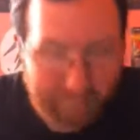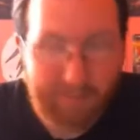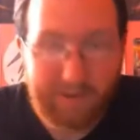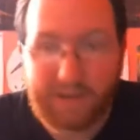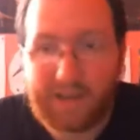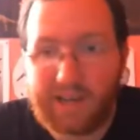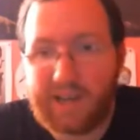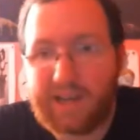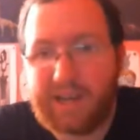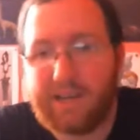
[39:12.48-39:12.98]

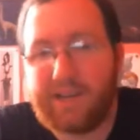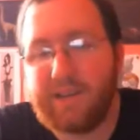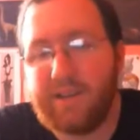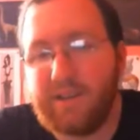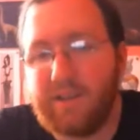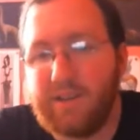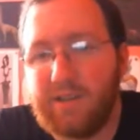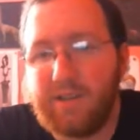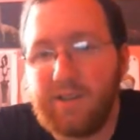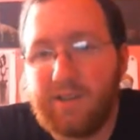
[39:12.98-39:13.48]
But hey,
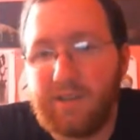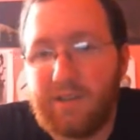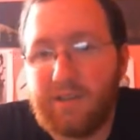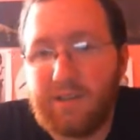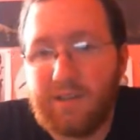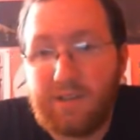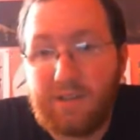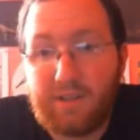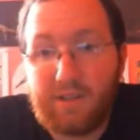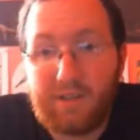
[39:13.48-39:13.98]

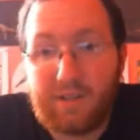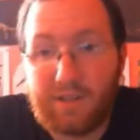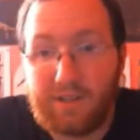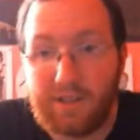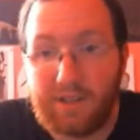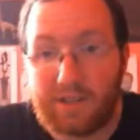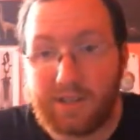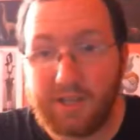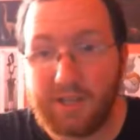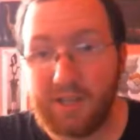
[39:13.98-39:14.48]

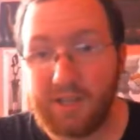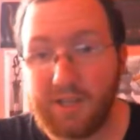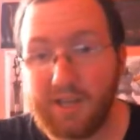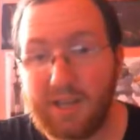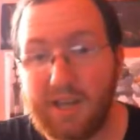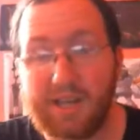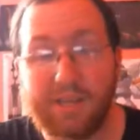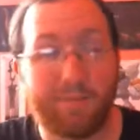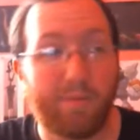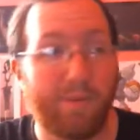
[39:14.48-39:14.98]

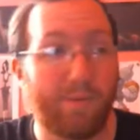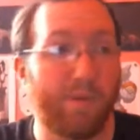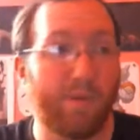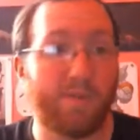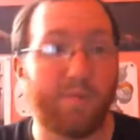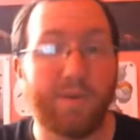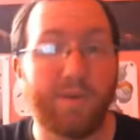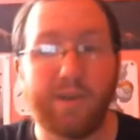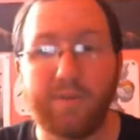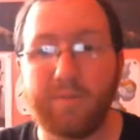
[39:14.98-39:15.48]
that's pretty
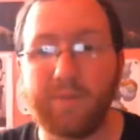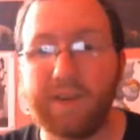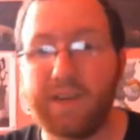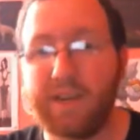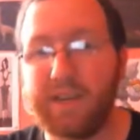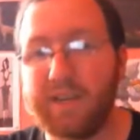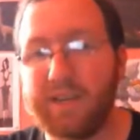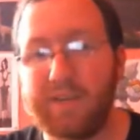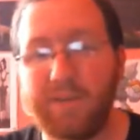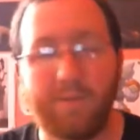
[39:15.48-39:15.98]
much me when
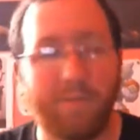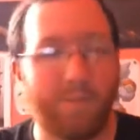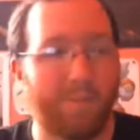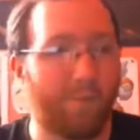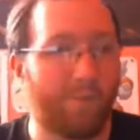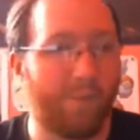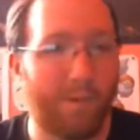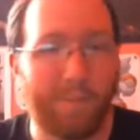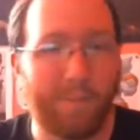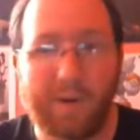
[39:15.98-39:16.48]

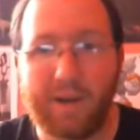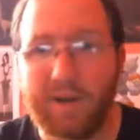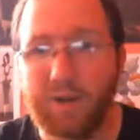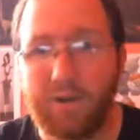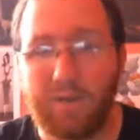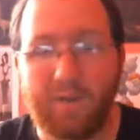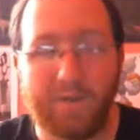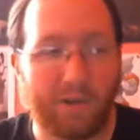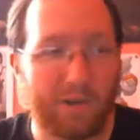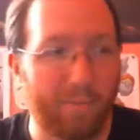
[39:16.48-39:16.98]
my
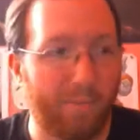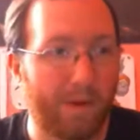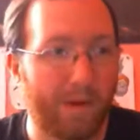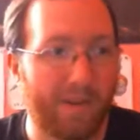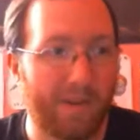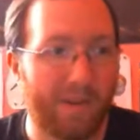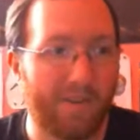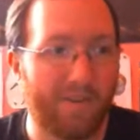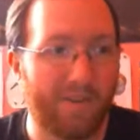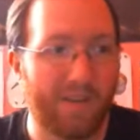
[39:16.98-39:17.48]

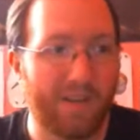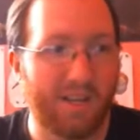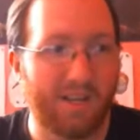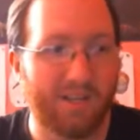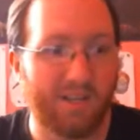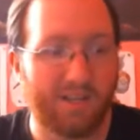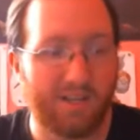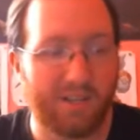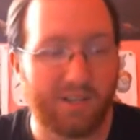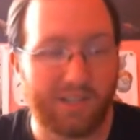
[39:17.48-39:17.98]

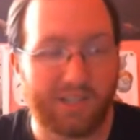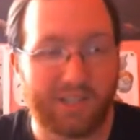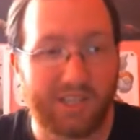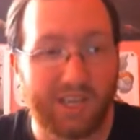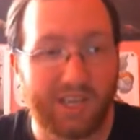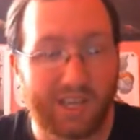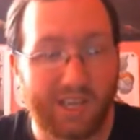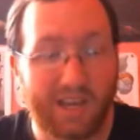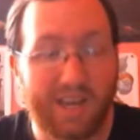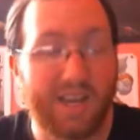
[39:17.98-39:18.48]
overcompetitiveness starts
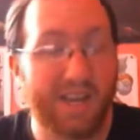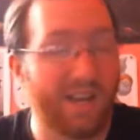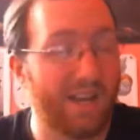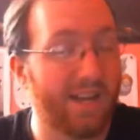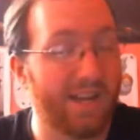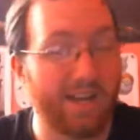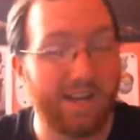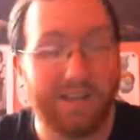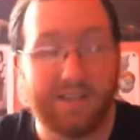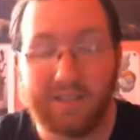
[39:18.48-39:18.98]
kicking in.